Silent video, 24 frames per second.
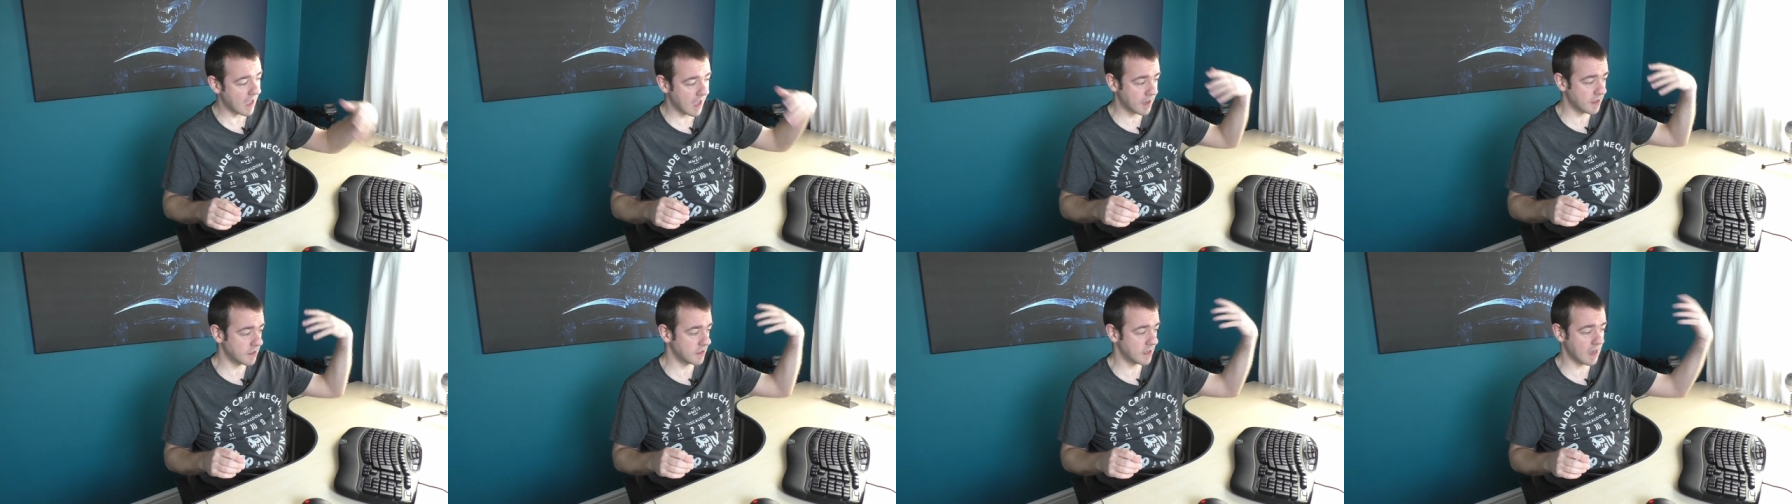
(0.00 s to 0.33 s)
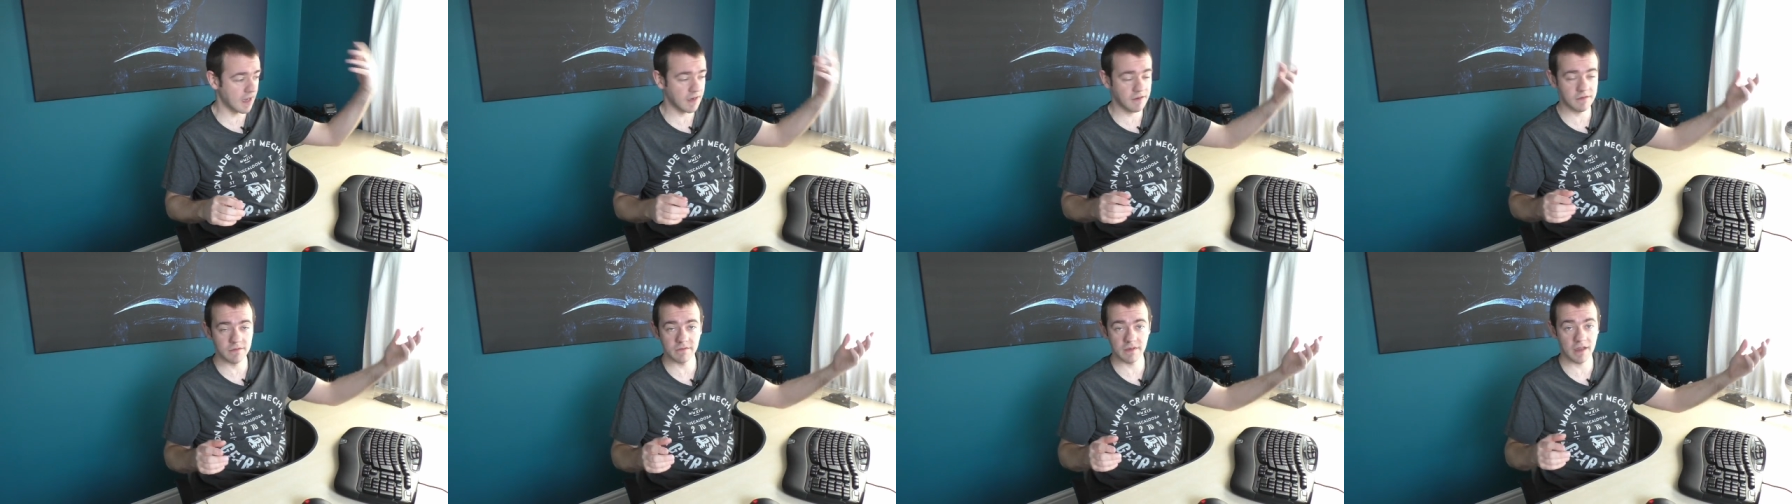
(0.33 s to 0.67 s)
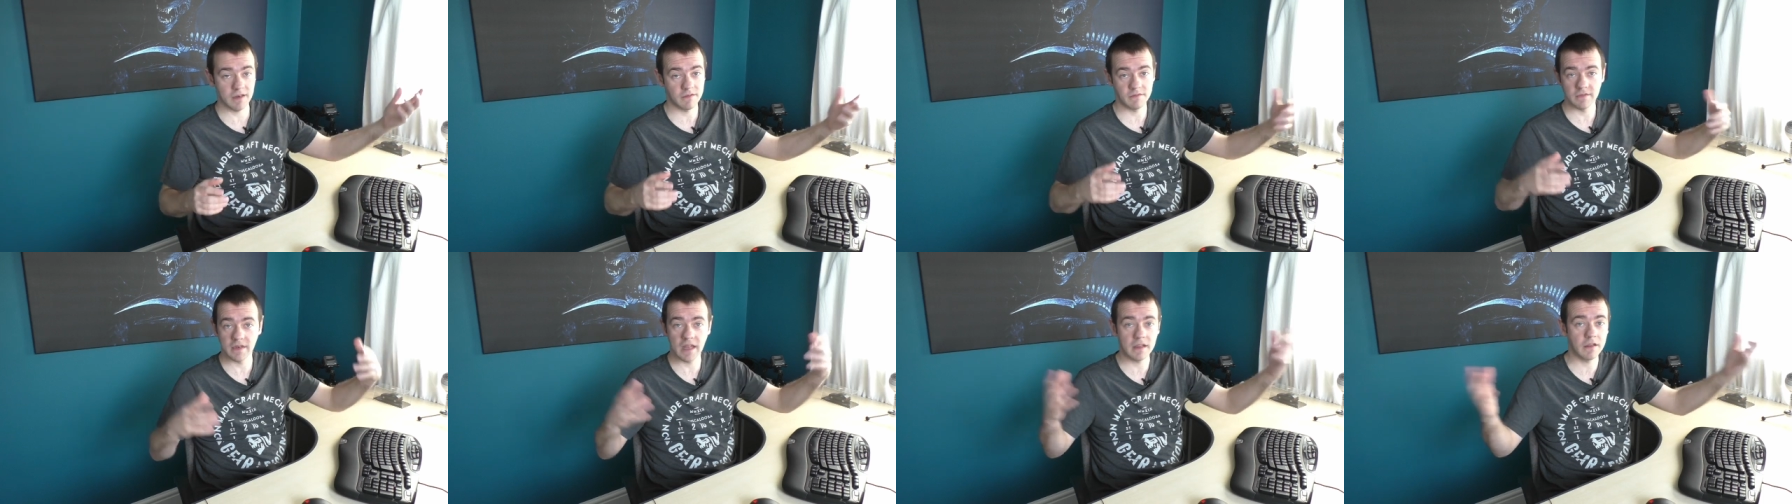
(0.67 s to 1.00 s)
and, and,
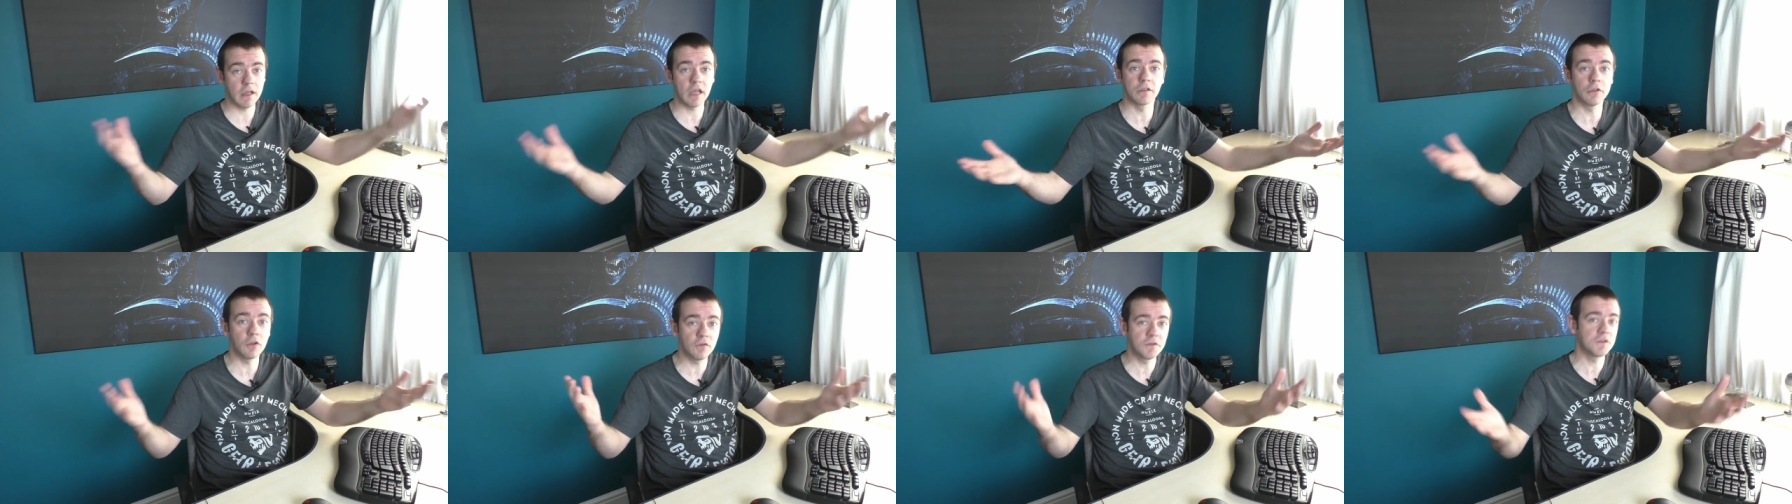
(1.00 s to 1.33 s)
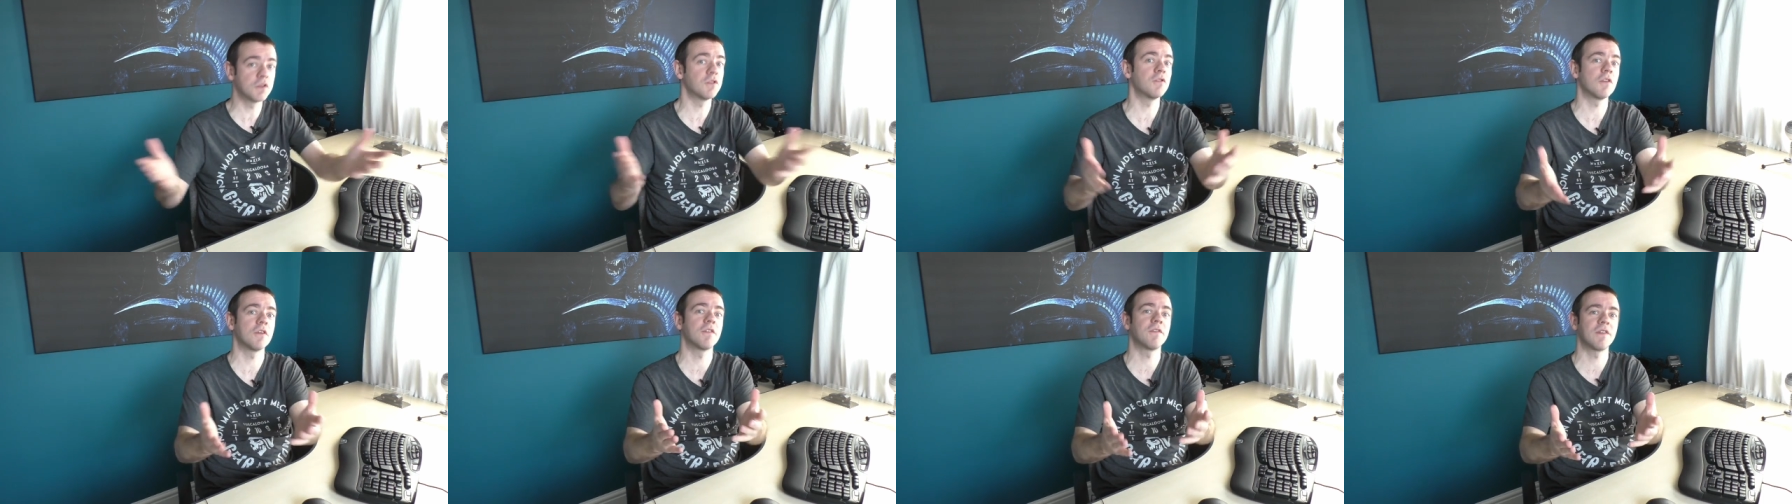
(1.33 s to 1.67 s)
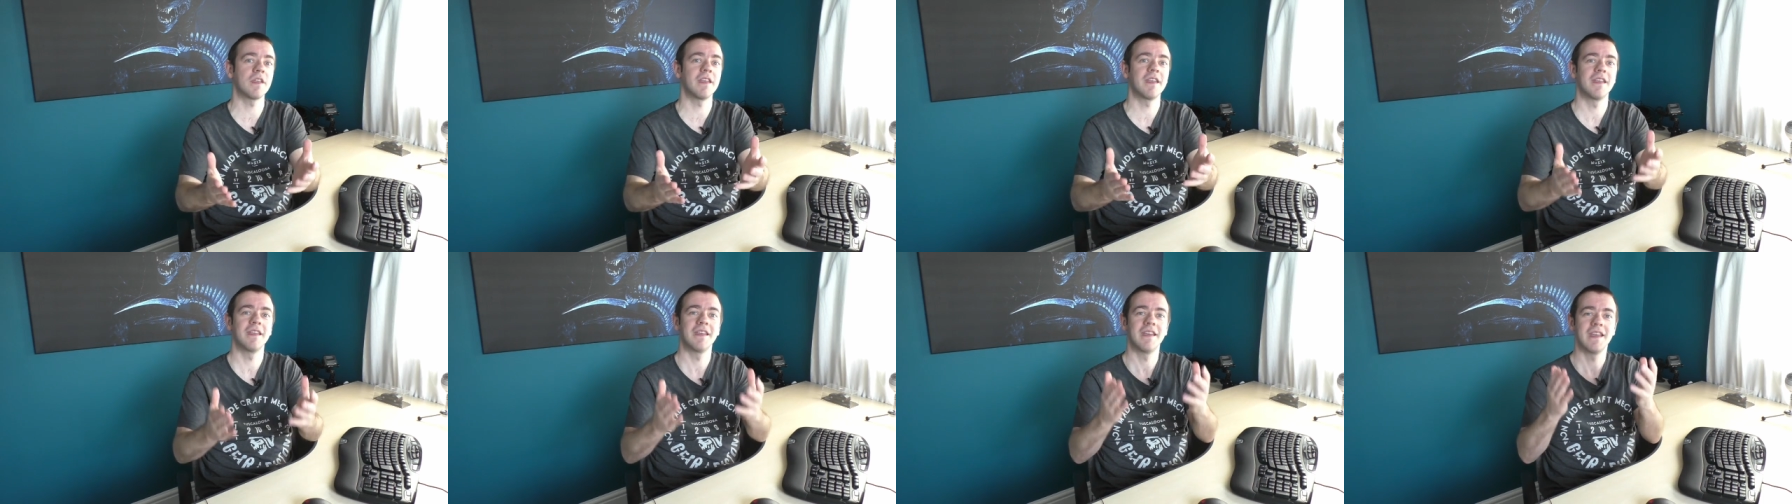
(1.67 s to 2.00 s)
and I'd love to know if
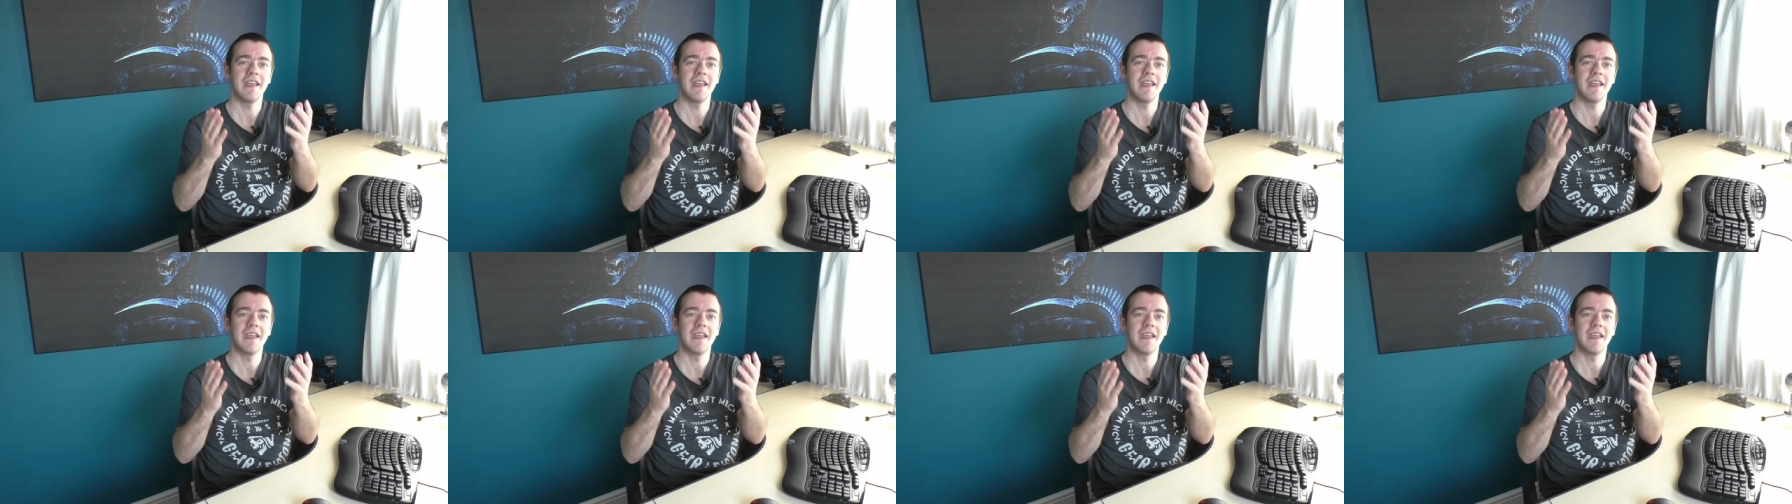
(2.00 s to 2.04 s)
it,